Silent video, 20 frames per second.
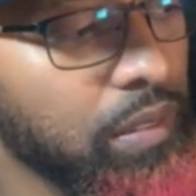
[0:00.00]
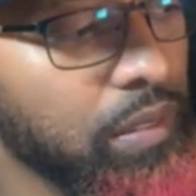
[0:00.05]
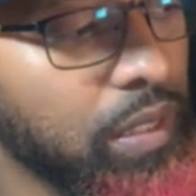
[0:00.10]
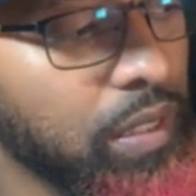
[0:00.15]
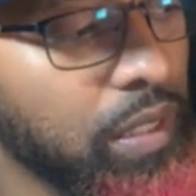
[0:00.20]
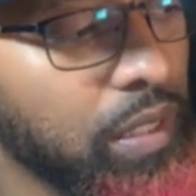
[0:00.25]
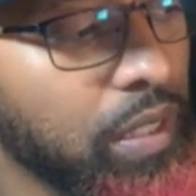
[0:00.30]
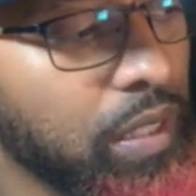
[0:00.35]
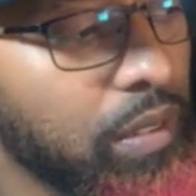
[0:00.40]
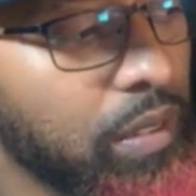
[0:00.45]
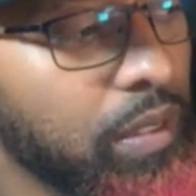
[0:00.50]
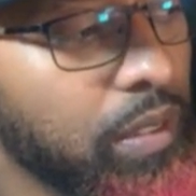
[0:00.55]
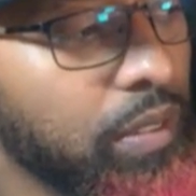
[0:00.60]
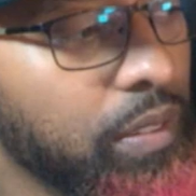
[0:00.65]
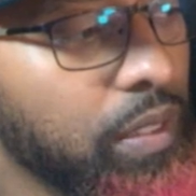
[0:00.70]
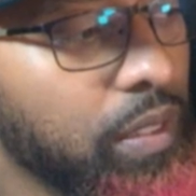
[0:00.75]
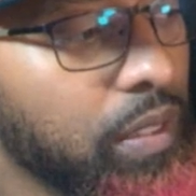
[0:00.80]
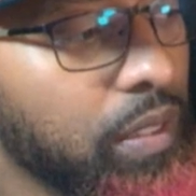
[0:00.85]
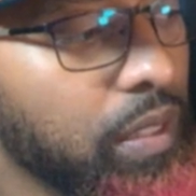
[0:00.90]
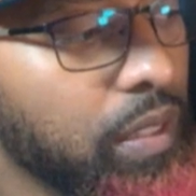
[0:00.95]
Let's
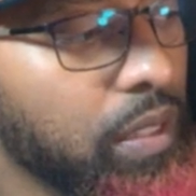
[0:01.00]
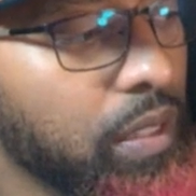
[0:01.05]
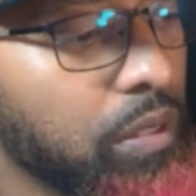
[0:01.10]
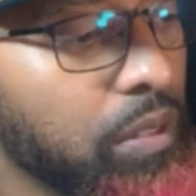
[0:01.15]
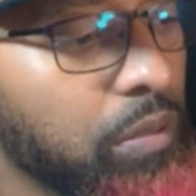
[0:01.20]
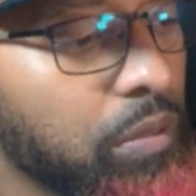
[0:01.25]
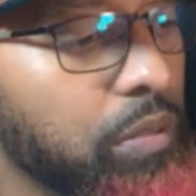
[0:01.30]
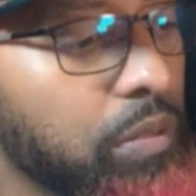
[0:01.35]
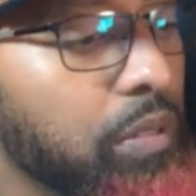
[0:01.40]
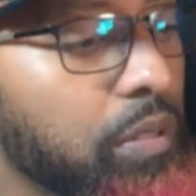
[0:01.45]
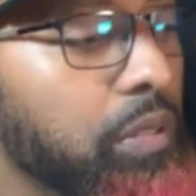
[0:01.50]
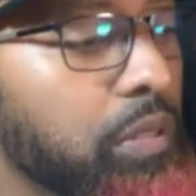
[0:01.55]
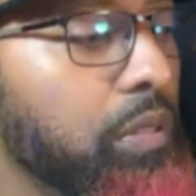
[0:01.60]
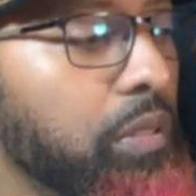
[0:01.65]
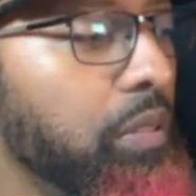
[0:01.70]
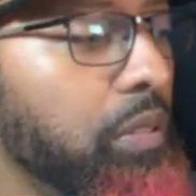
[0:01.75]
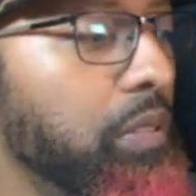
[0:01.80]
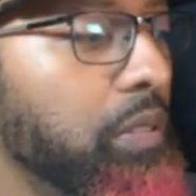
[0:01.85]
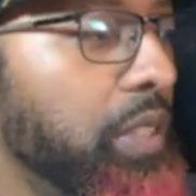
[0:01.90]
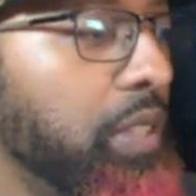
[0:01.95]
get down
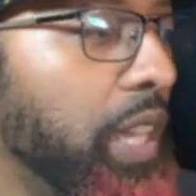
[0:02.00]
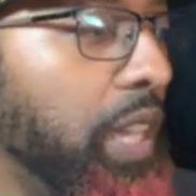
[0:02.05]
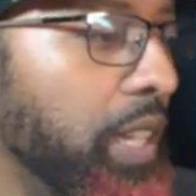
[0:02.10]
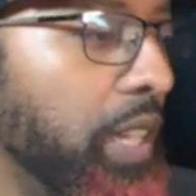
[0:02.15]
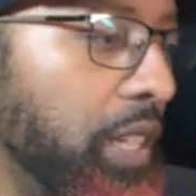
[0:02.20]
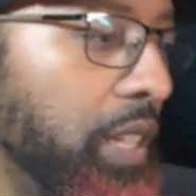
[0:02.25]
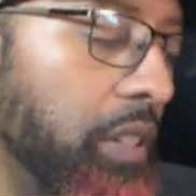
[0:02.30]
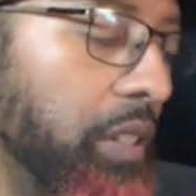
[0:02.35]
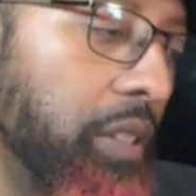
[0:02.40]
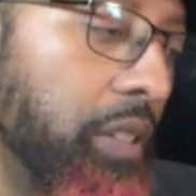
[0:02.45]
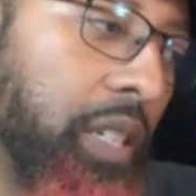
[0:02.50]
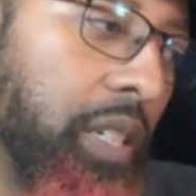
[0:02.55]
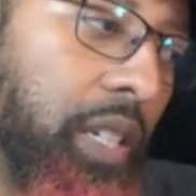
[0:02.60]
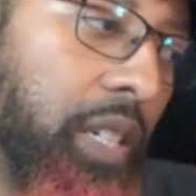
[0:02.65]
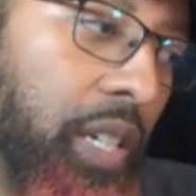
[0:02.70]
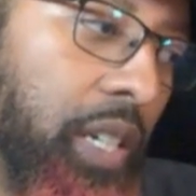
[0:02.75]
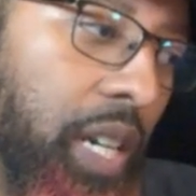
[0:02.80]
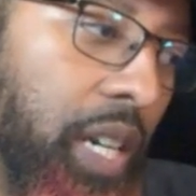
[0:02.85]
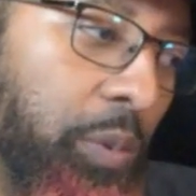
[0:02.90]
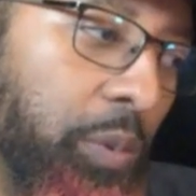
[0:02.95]
Kate here.
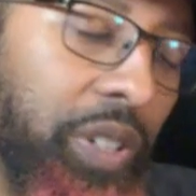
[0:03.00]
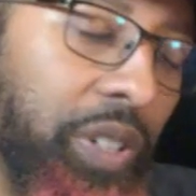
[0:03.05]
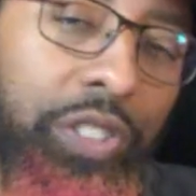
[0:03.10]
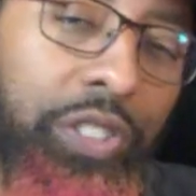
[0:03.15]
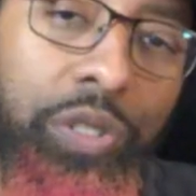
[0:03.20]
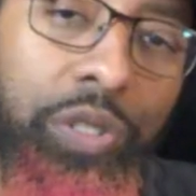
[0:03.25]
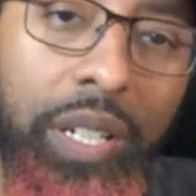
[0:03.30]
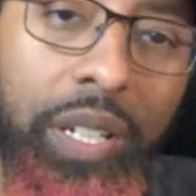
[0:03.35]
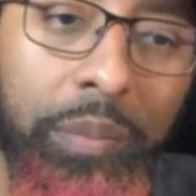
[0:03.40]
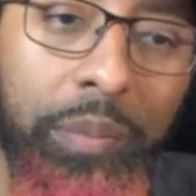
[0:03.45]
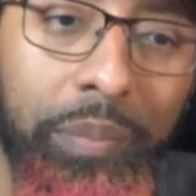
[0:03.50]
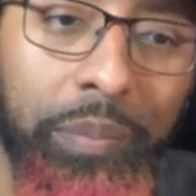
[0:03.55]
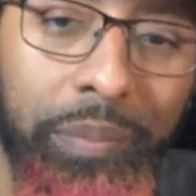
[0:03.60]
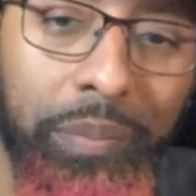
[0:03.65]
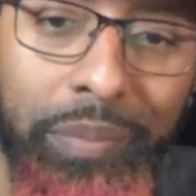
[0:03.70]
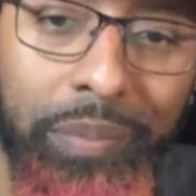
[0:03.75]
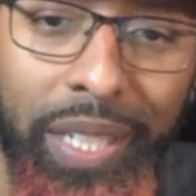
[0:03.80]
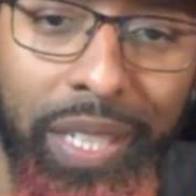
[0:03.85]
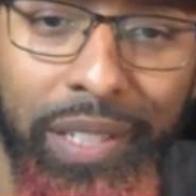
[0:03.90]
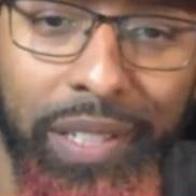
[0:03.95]
I want to try to
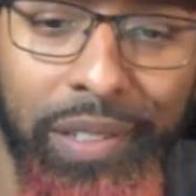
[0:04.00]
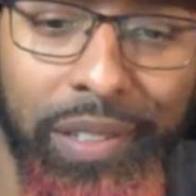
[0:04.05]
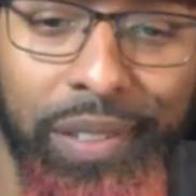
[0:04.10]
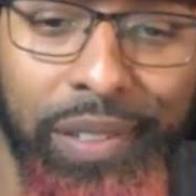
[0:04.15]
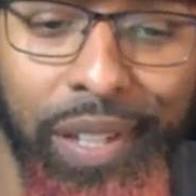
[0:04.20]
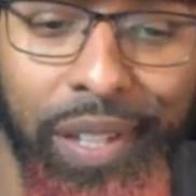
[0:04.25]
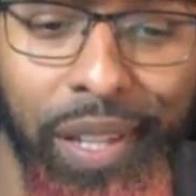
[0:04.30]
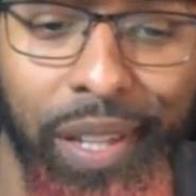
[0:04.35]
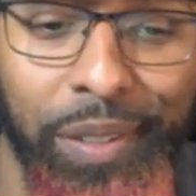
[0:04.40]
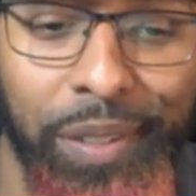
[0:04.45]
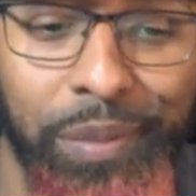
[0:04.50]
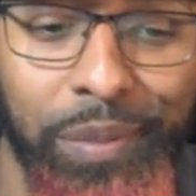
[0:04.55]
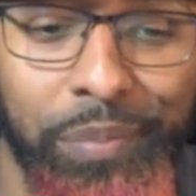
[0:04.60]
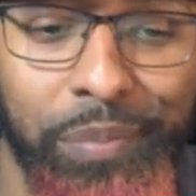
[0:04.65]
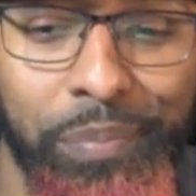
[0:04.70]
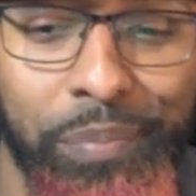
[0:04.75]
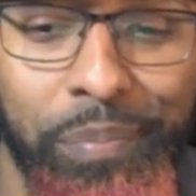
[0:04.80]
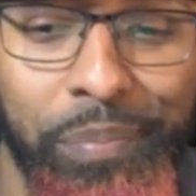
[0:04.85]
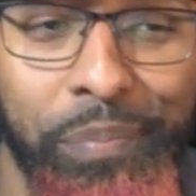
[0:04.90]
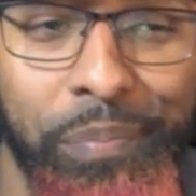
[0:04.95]
make as
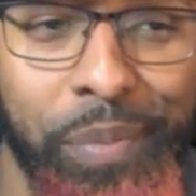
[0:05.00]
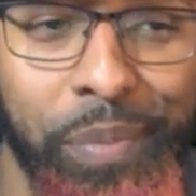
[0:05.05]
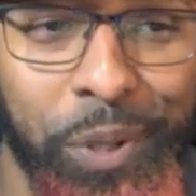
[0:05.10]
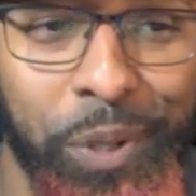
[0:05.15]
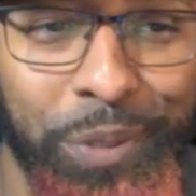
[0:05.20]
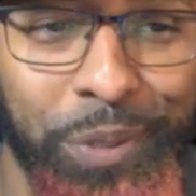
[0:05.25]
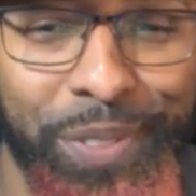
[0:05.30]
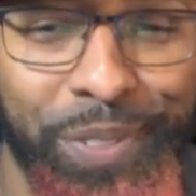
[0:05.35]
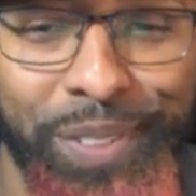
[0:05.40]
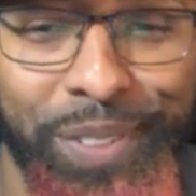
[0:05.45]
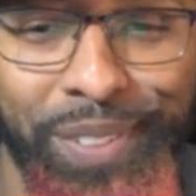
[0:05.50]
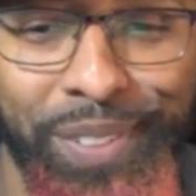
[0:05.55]
most